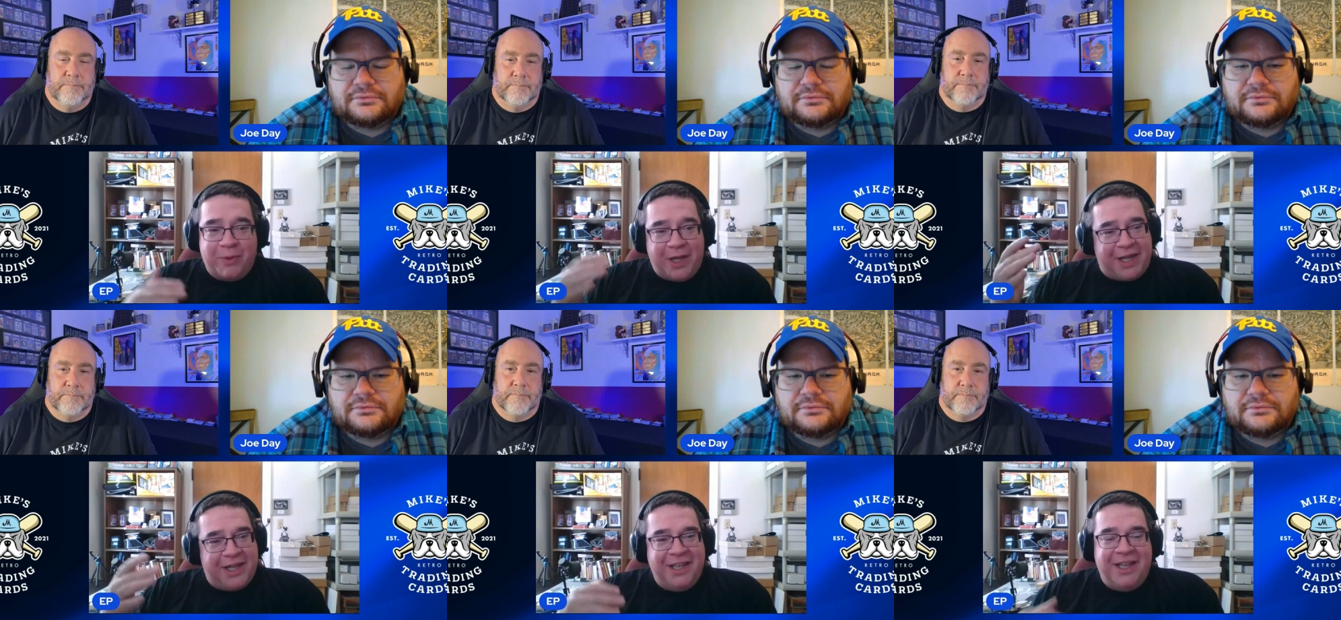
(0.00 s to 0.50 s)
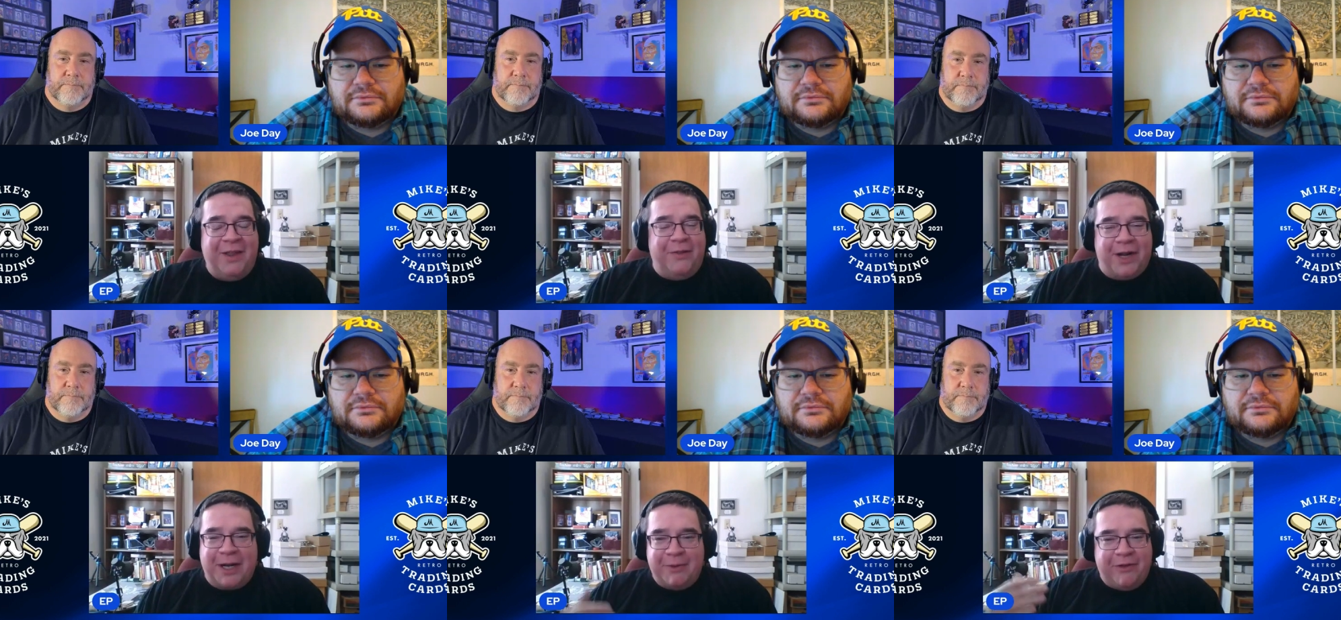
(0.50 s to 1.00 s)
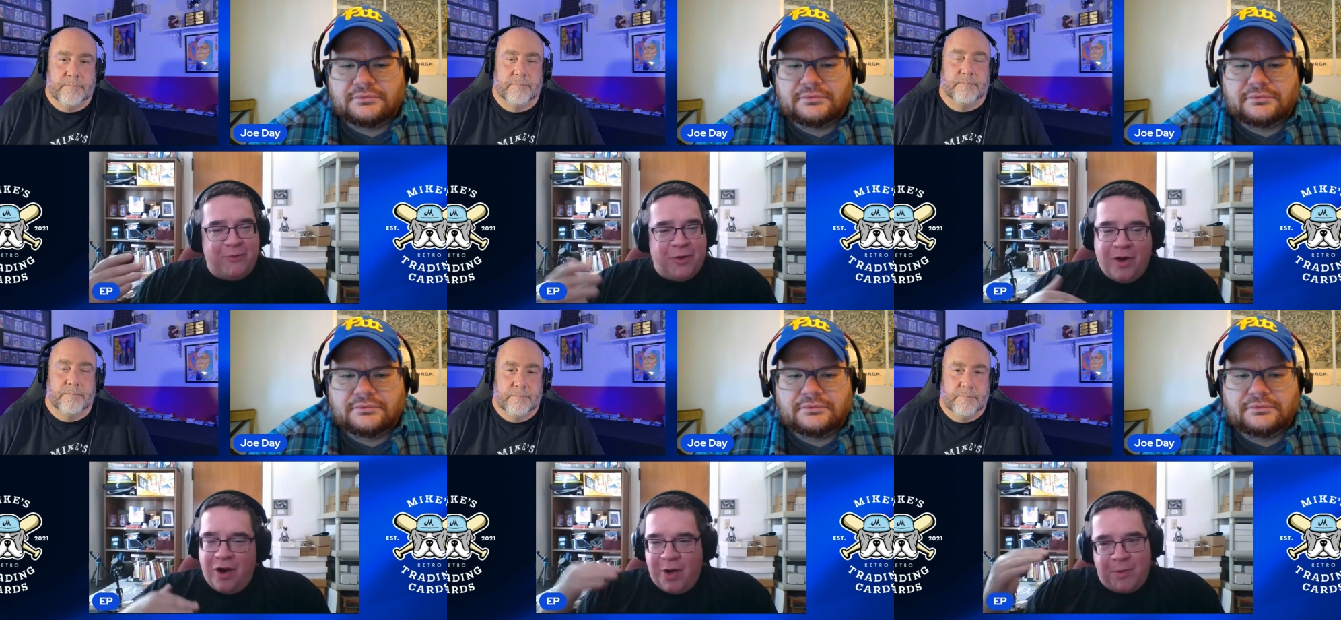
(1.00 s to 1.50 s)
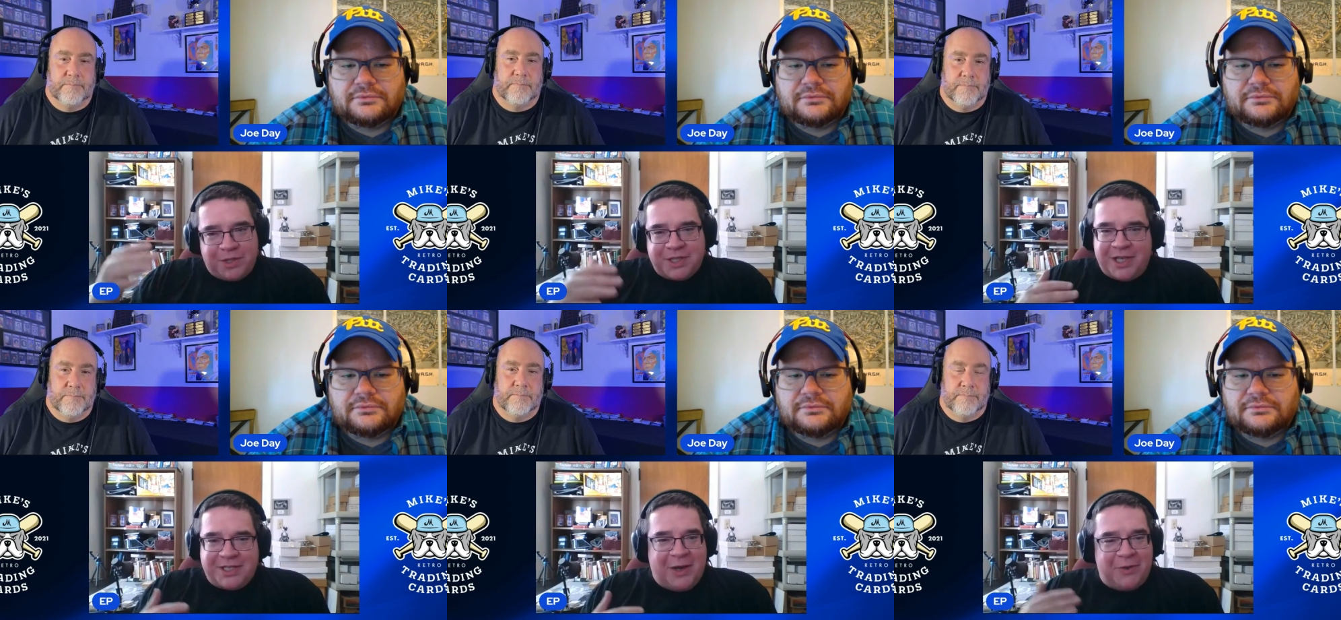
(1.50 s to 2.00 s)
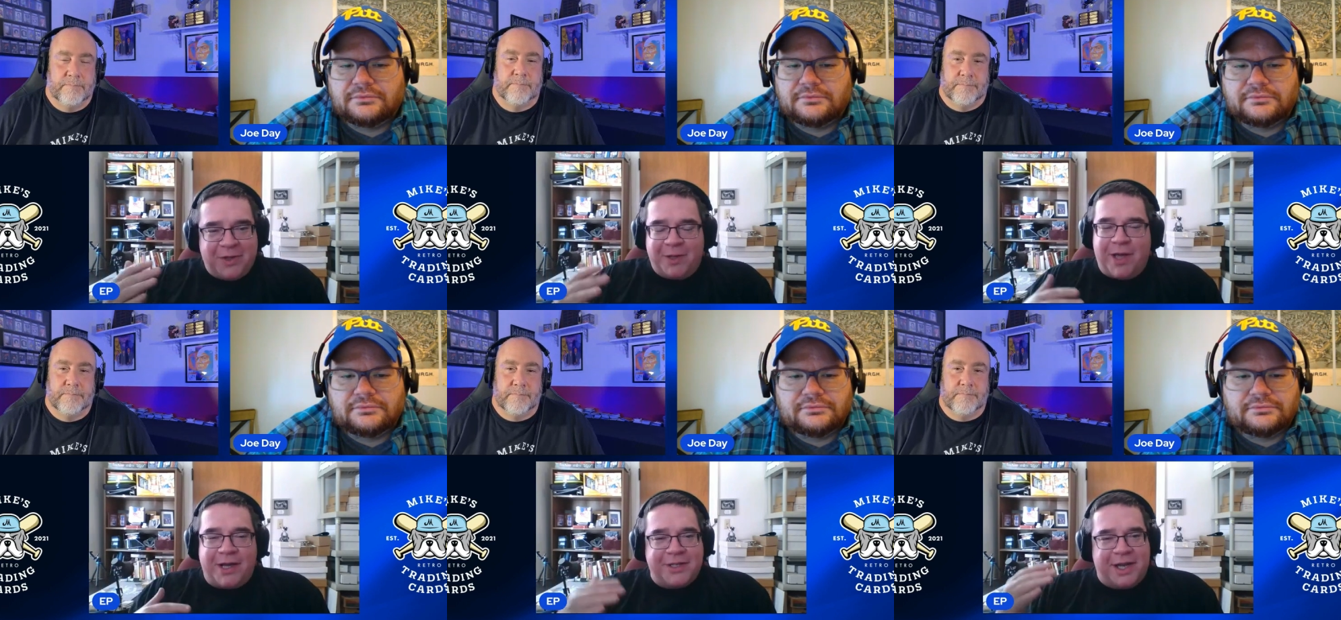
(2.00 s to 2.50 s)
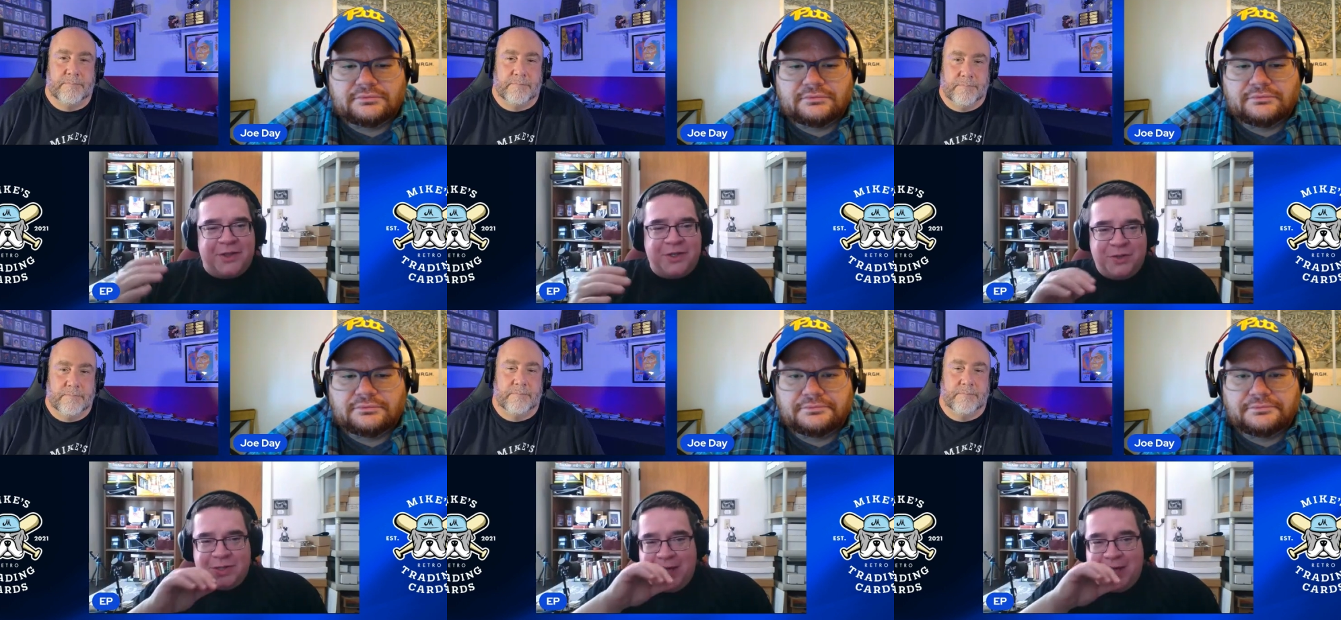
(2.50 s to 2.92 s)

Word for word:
Speaker 1: Like they're going to be even more, oh, I'm just going to stay with the guys that get the juice